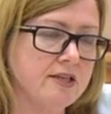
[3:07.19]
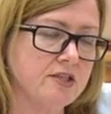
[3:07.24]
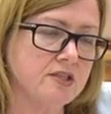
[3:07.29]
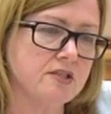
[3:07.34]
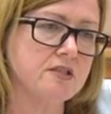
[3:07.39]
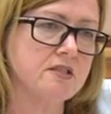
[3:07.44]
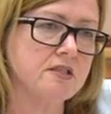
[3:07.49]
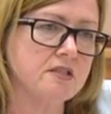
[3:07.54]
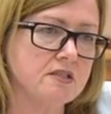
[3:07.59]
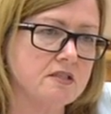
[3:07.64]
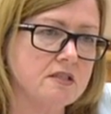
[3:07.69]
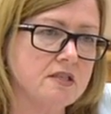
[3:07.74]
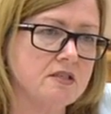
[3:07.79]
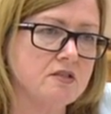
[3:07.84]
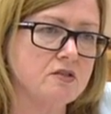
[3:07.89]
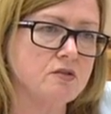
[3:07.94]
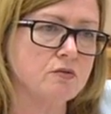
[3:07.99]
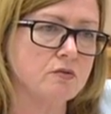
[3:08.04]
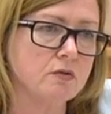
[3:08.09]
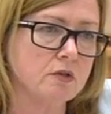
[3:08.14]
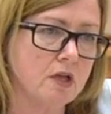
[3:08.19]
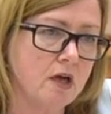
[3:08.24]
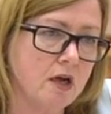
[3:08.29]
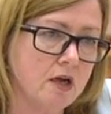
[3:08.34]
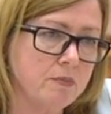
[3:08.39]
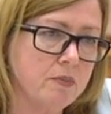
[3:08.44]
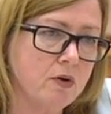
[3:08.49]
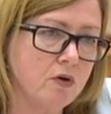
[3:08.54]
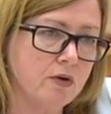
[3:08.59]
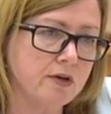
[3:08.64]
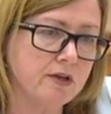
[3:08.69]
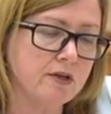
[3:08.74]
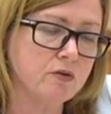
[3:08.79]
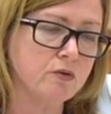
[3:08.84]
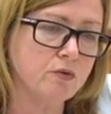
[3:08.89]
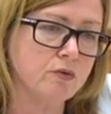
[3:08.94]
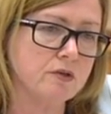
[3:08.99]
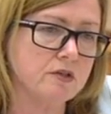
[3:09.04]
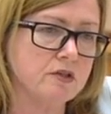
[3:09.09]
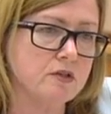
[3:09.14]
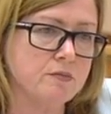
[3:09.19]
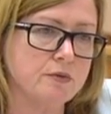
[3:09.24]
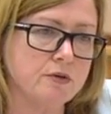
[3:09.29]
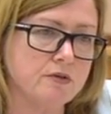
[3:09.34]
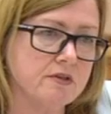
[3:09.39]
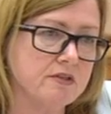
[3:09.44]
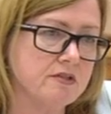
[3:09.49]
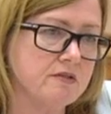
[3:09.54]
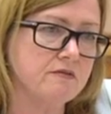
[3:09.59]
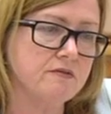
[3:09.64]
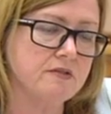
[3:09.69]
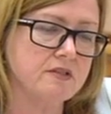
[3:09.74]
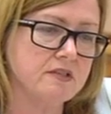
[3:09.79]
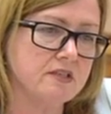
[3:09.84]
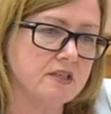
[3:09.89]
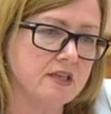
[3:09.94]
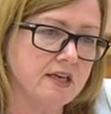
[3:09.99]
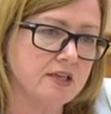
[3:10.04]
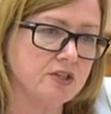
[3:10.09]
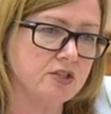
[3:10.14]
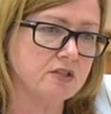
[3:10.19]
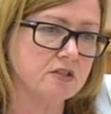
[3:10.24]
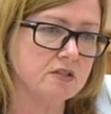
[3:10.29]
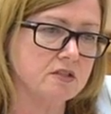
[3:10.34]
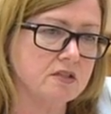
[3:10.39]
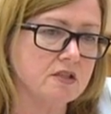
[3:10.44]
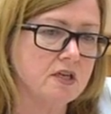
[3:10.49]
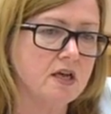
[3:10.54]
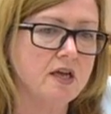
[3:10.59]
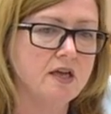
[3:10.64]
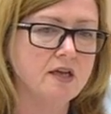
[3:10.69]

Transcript: agencies need to rely upon in order to progress investigations.